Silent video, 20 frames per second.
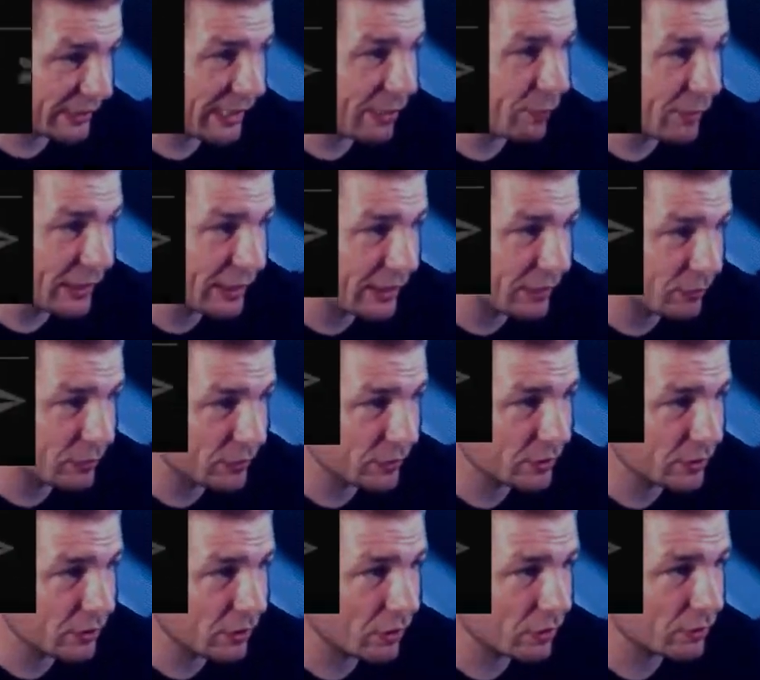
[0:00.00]
see how I did it to the
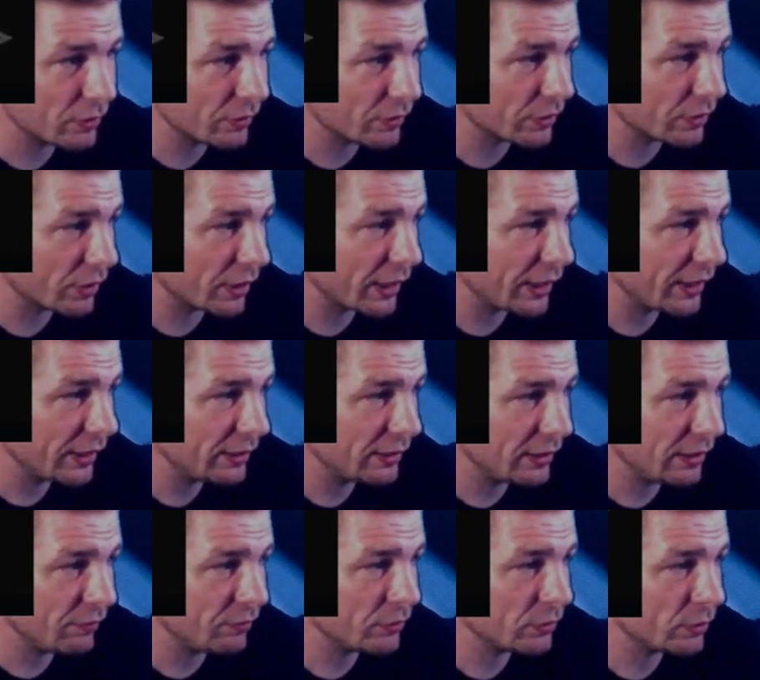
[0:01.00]
color of the gray,
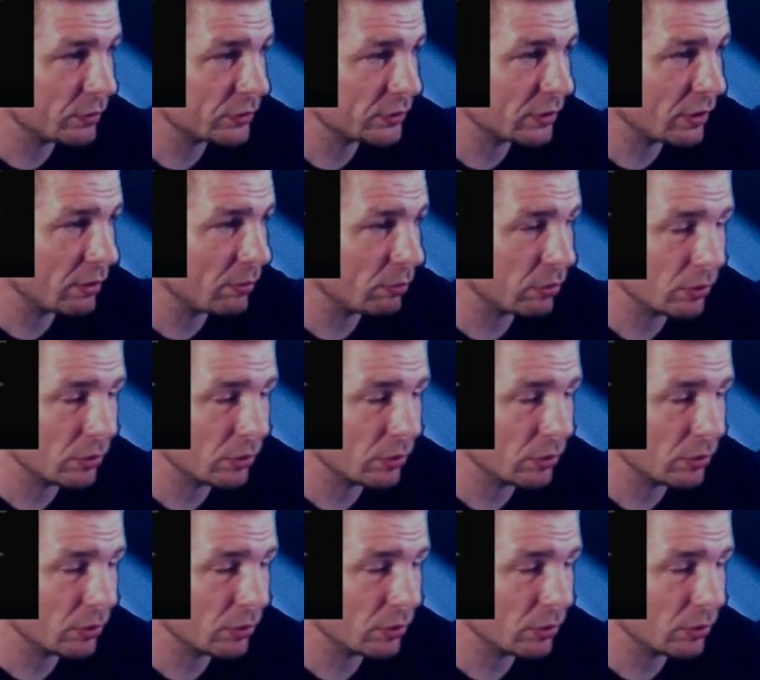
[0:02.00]
even though it's not